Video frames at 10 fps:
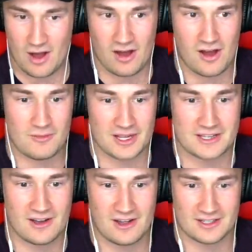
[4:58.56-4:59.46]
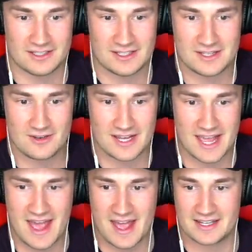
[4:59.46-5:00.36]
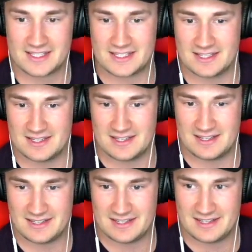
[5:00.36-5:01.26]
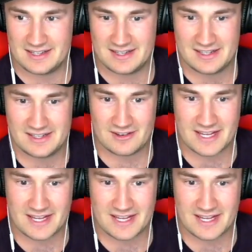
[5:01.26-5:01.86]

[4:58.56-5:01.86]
Oh, my God. Your kicks. Your